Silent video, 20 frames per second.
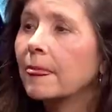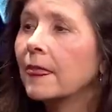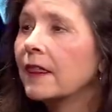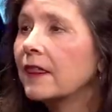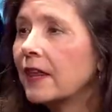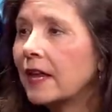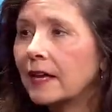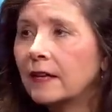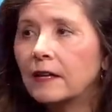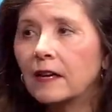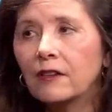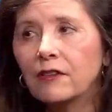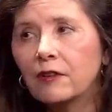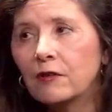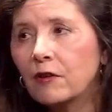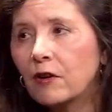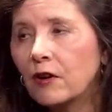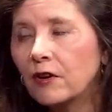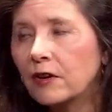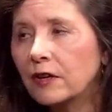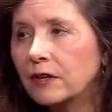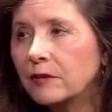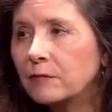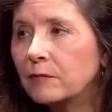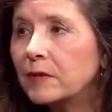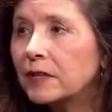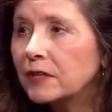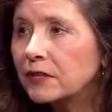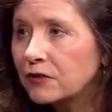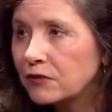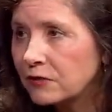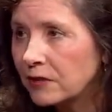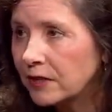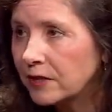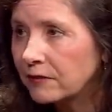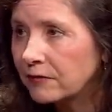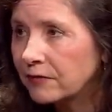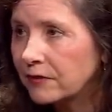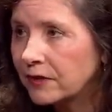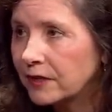then there are
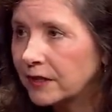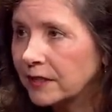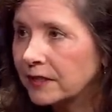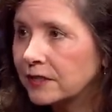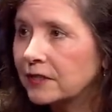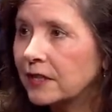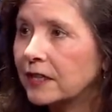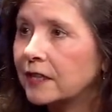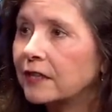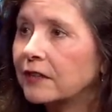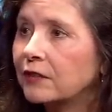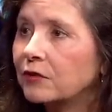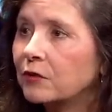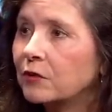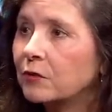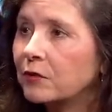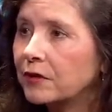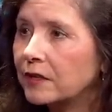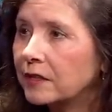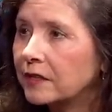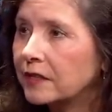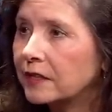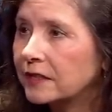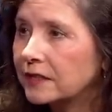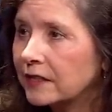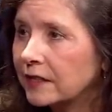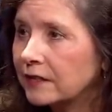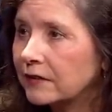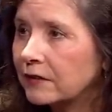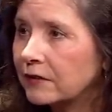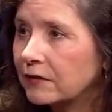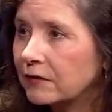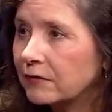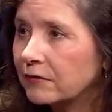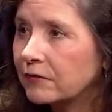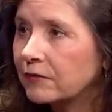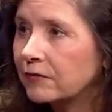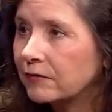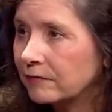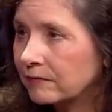administrative things that he can do within the
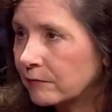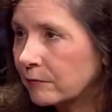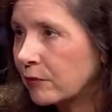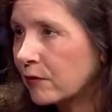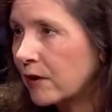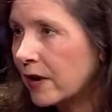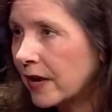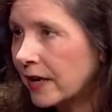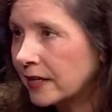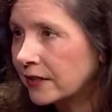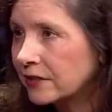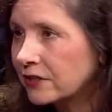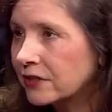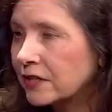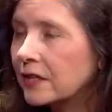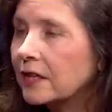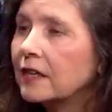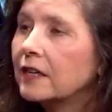executive branch